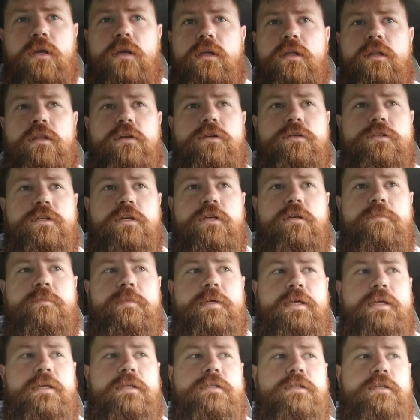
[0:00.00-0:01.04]
there's going to
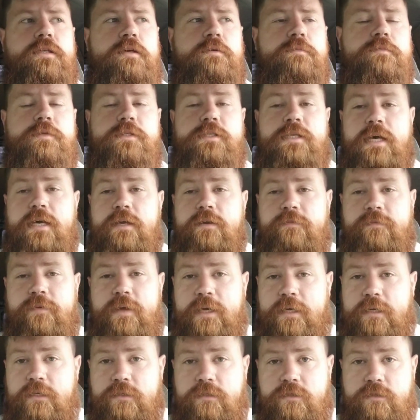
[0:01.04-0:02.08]
be some side
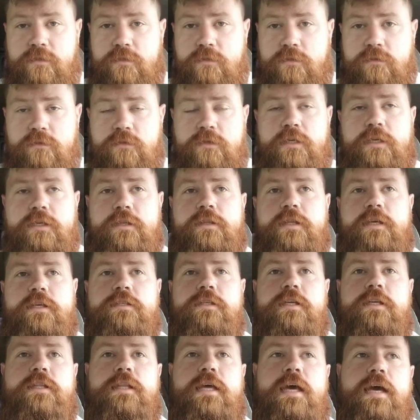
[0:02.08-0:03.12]
effects and things
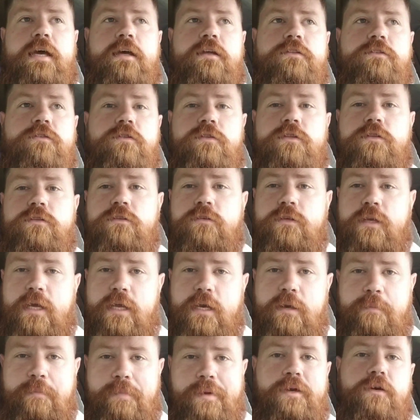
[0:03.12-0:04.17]
like that. And so this will kind
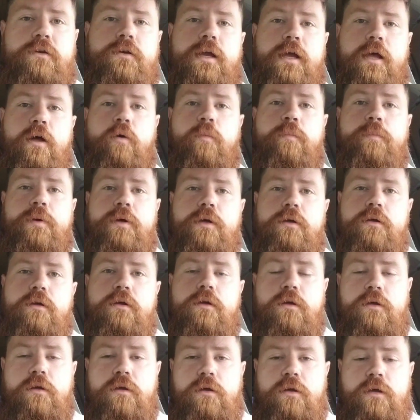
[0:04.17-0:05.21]
of better help,
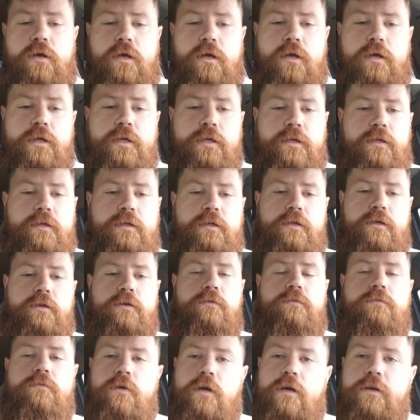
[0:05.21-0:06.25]
uh, you
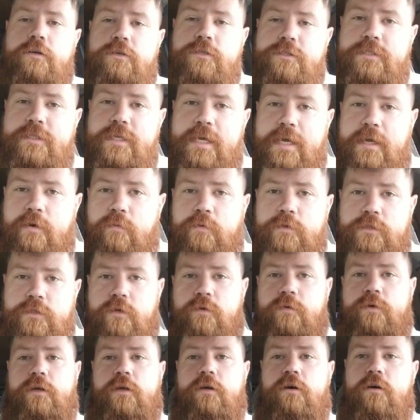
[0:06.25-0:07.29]
know, understand what's
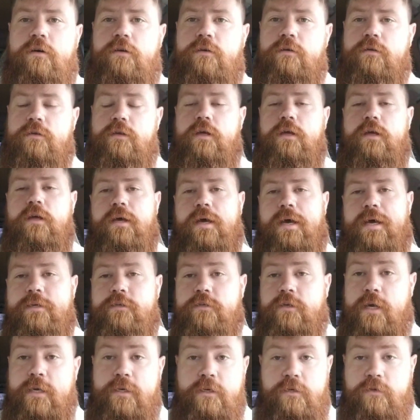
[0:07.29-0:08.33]
going on. I
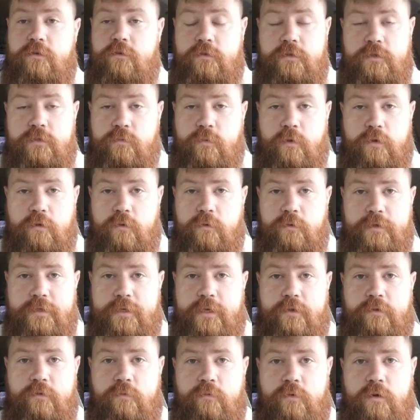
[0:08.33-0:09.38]
tried to do this while going
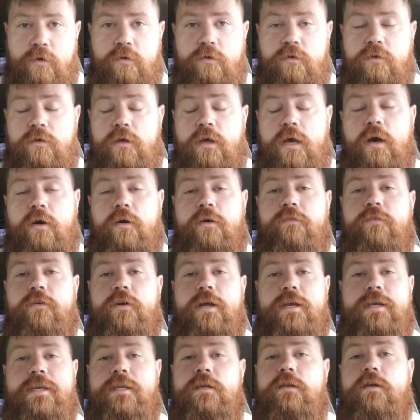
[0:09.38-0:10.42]
down the road. However,
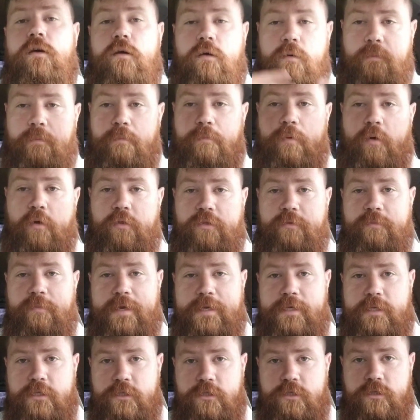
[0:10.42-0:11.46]
I need both of my
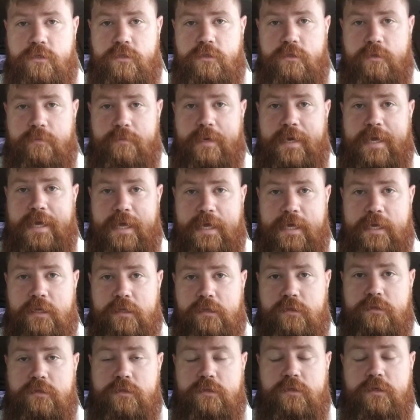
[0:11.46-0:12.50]
digits in my
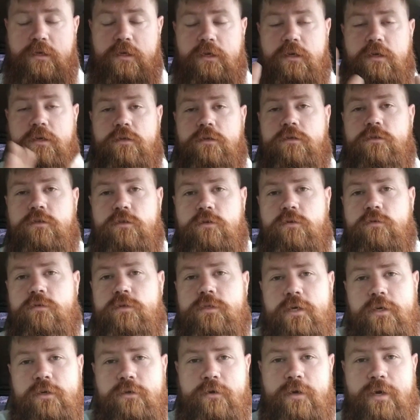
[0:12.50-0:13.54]
hands to
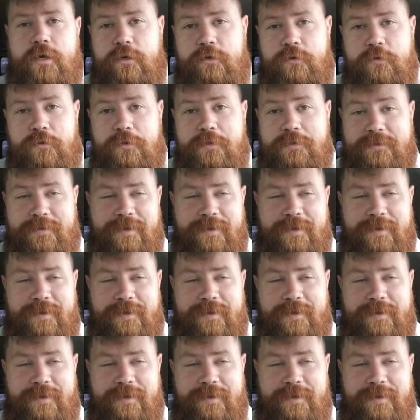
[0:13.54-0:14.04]
tell you how to do this